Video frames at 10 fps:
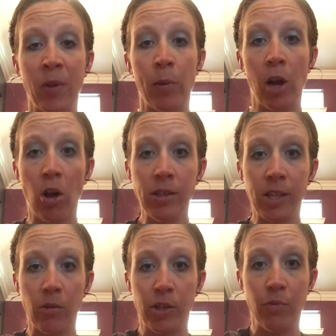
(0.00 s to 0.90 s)
We
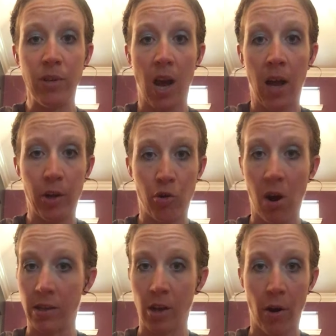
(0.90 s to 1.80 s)
also do not
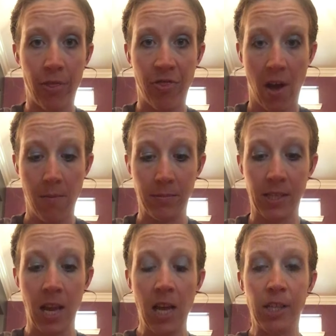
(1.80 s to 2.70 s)
cross our thumbs.